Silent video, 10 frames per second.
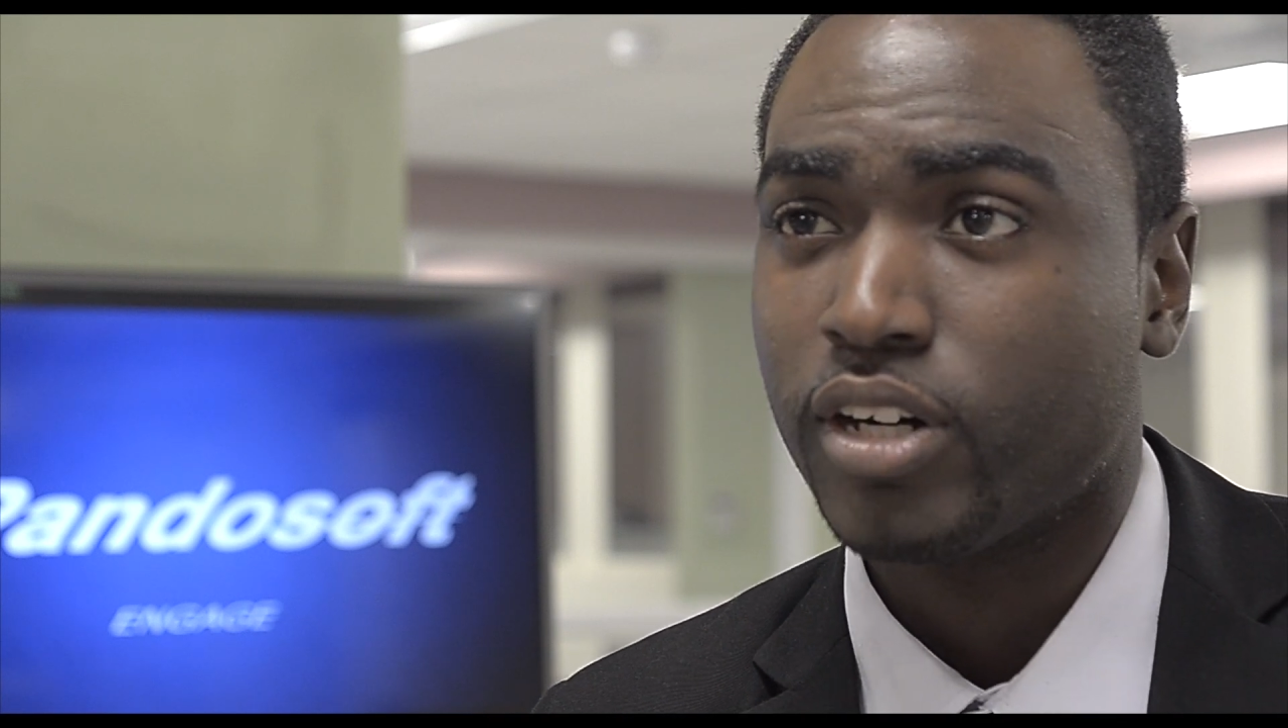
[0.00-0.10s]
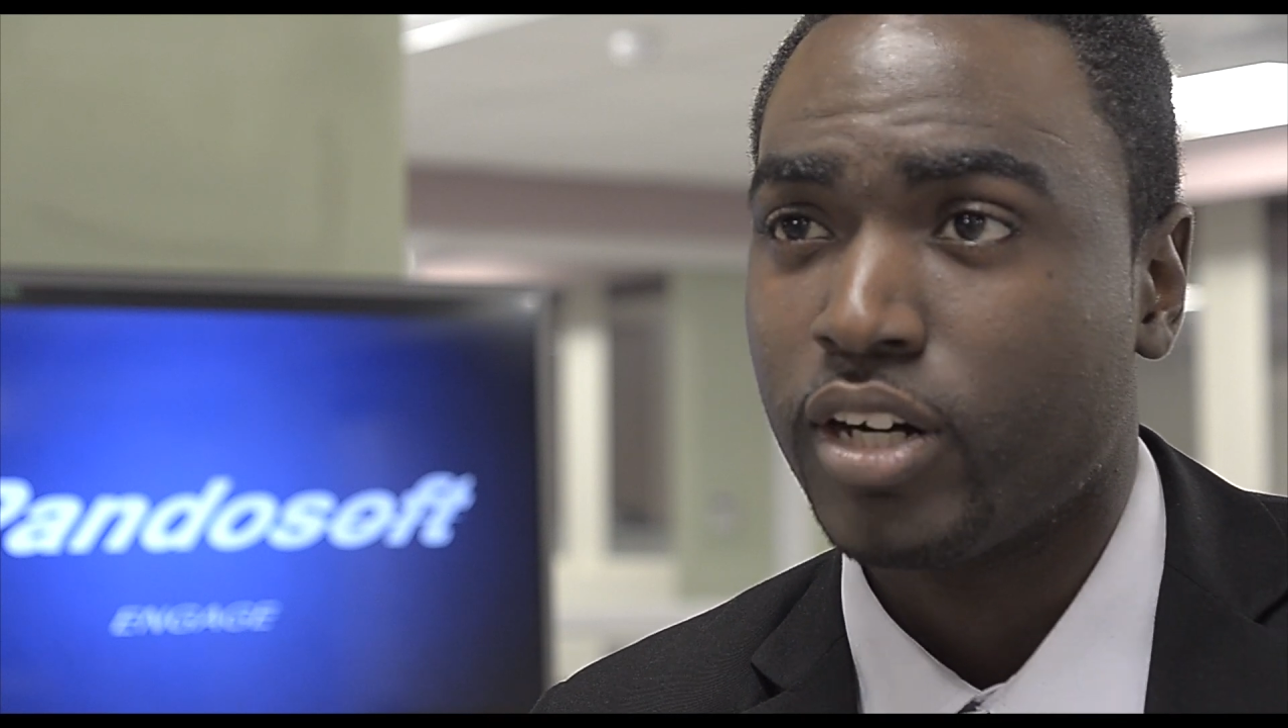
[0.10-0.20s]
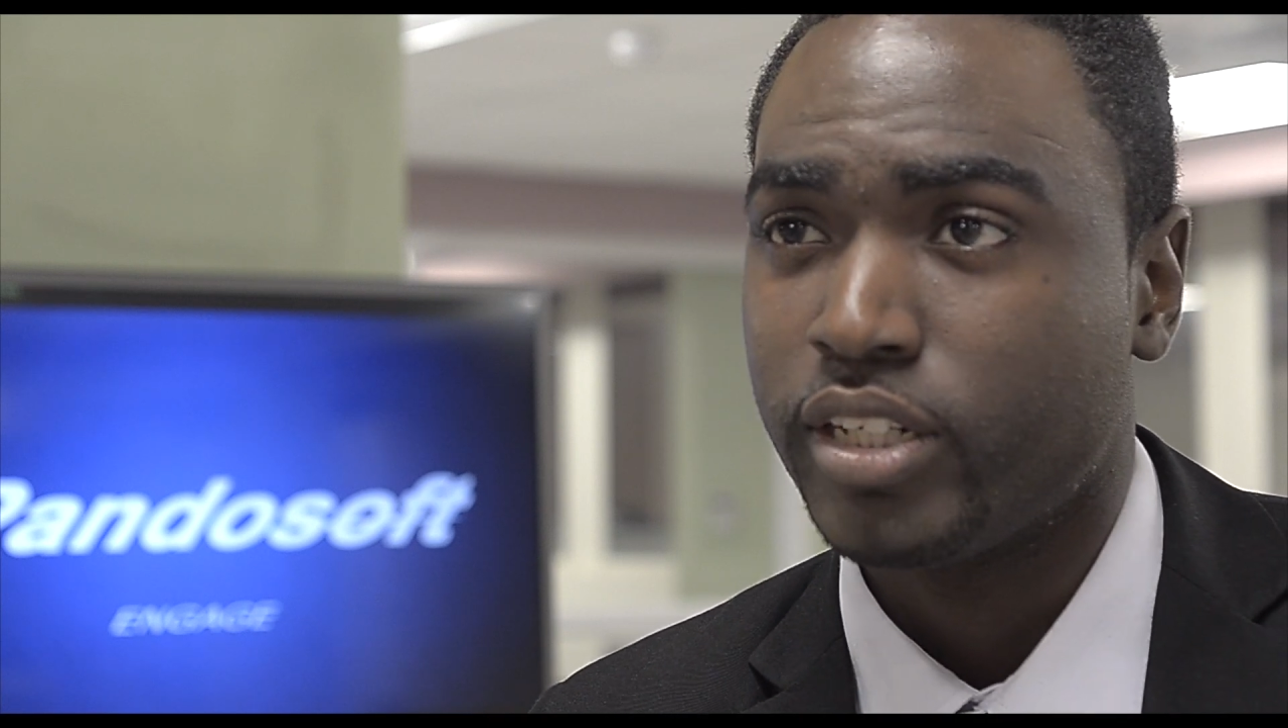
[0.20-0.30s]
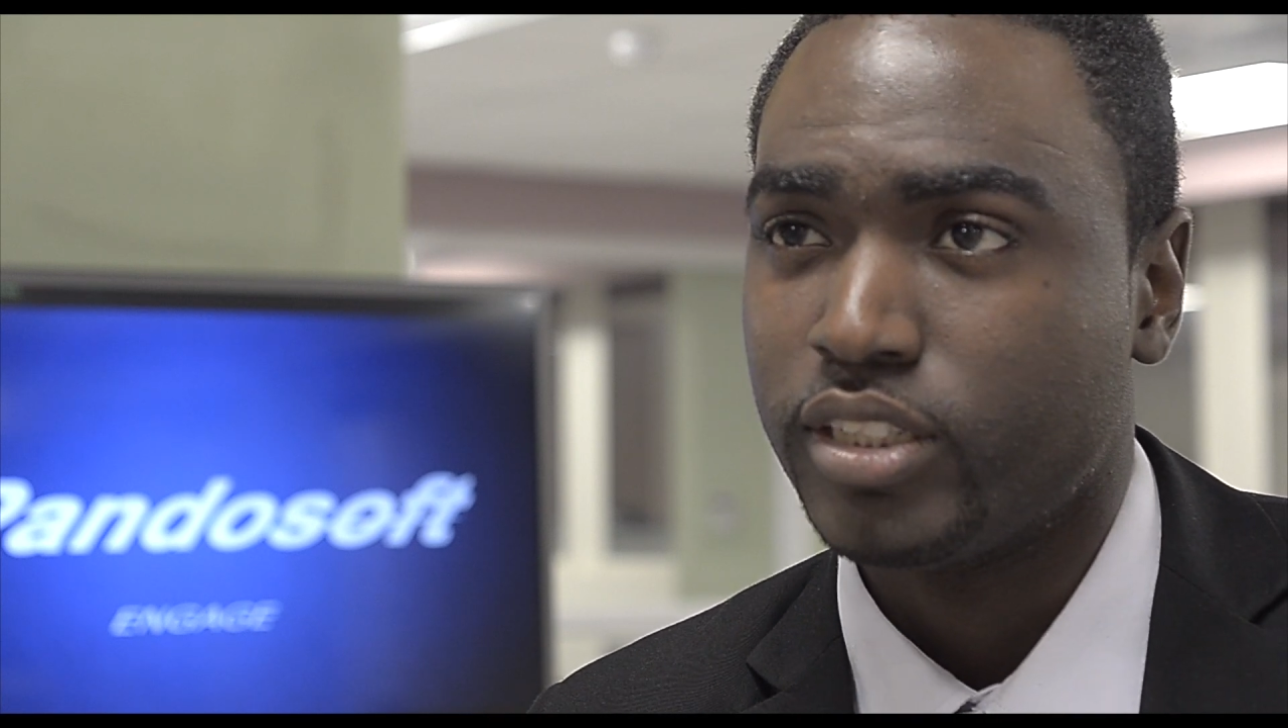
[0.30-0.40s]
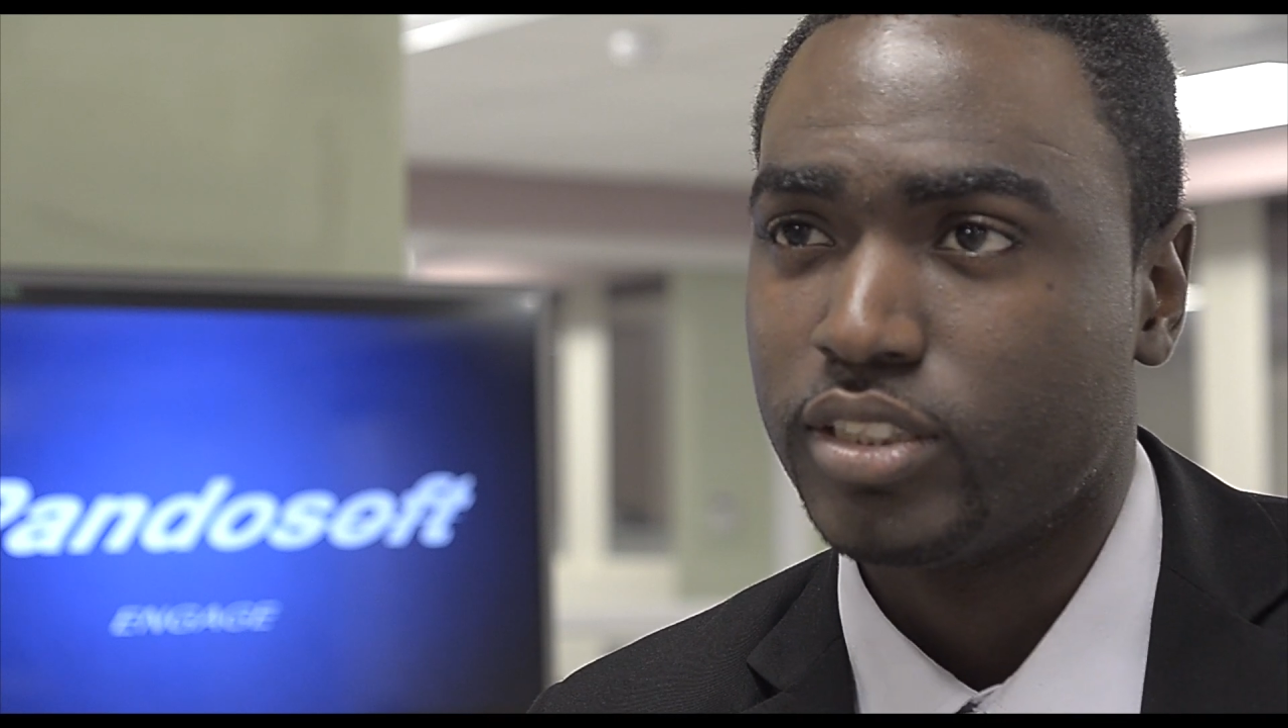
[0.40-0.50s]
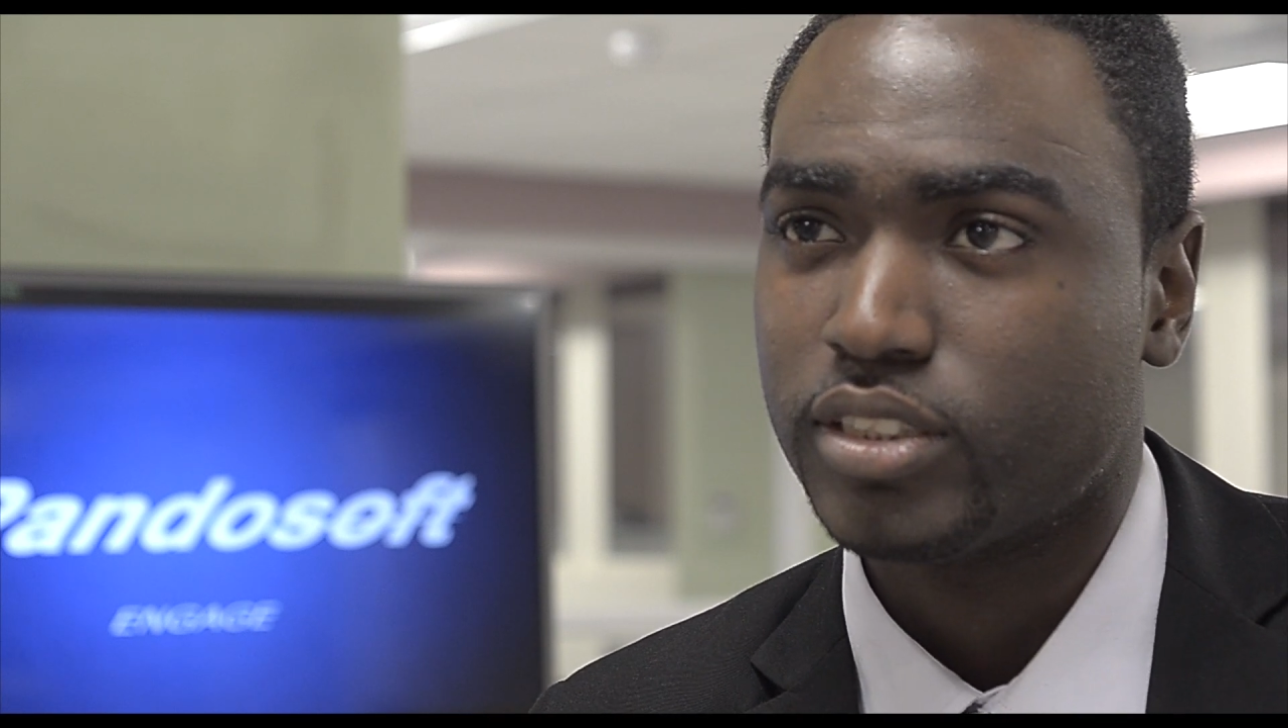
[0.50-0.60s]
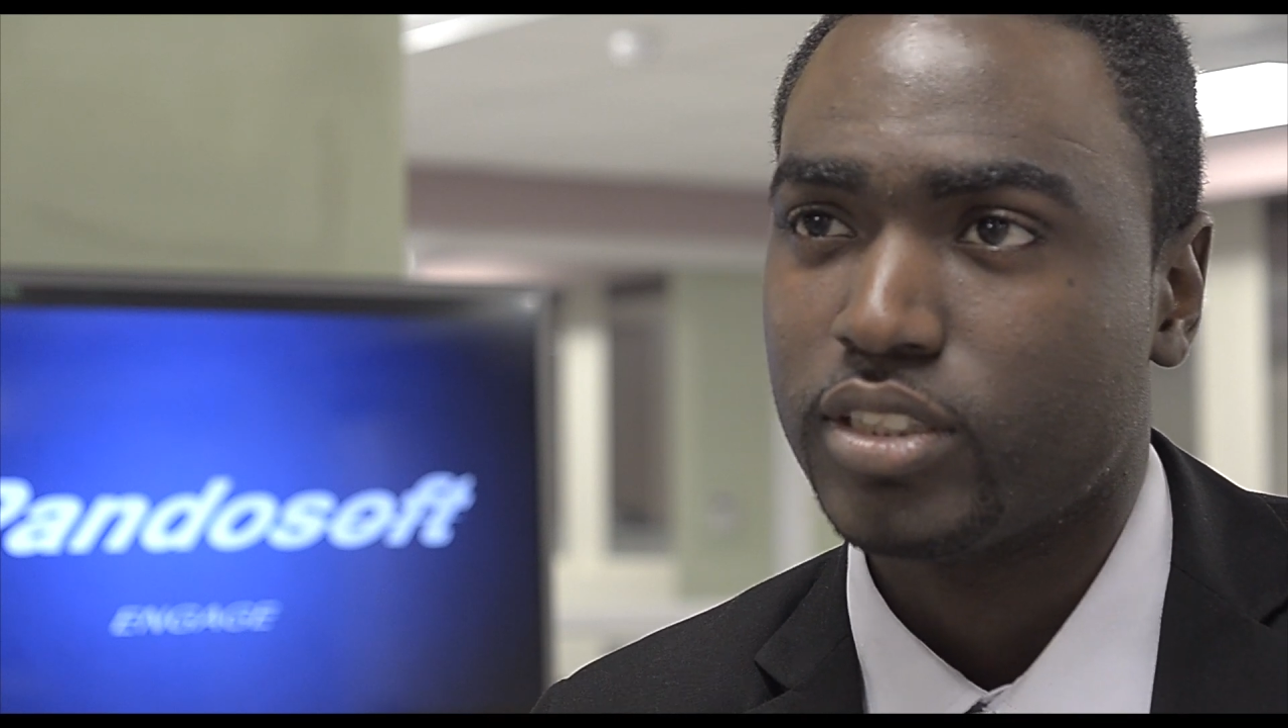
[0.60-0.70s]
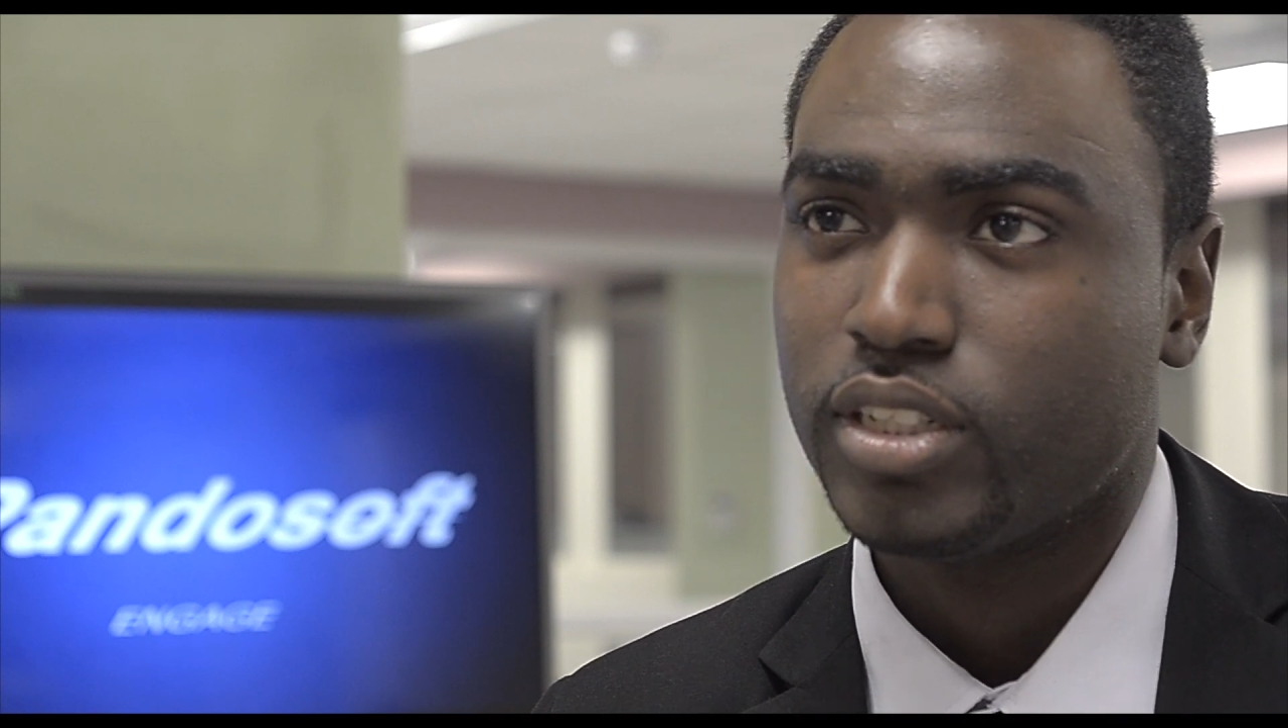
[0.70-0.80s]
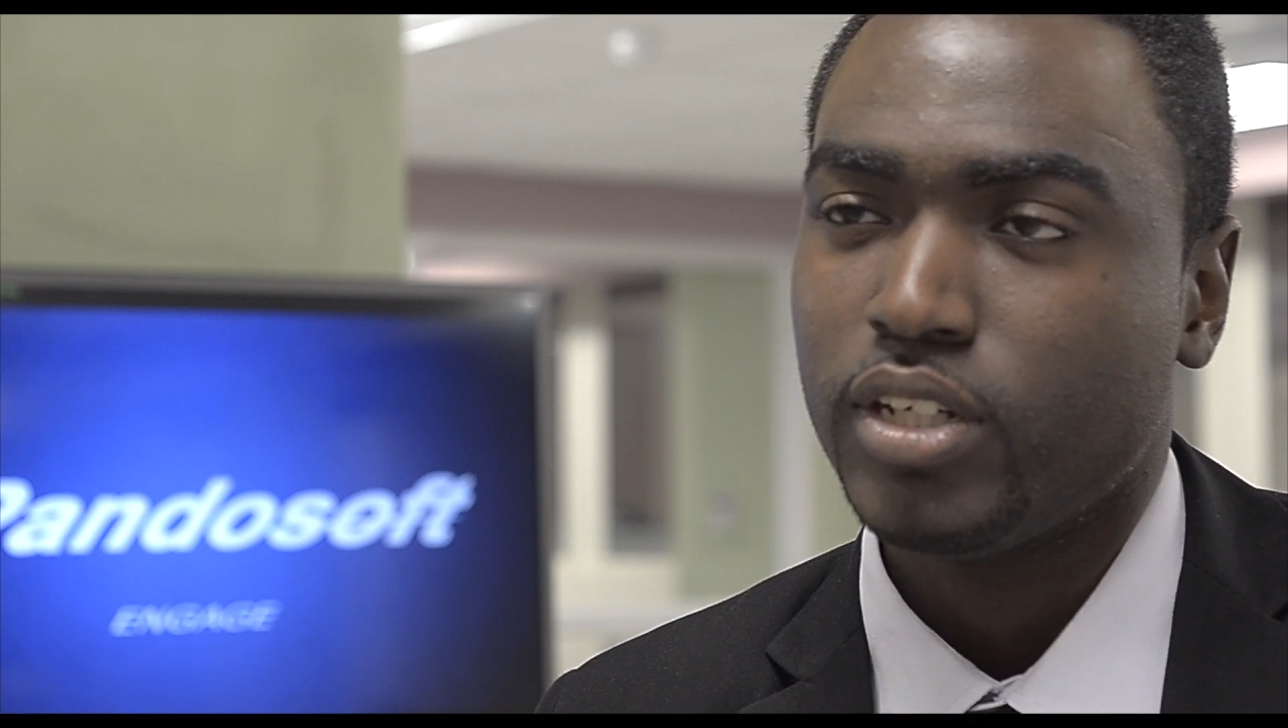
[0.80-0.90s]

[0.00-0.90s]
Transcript: audience.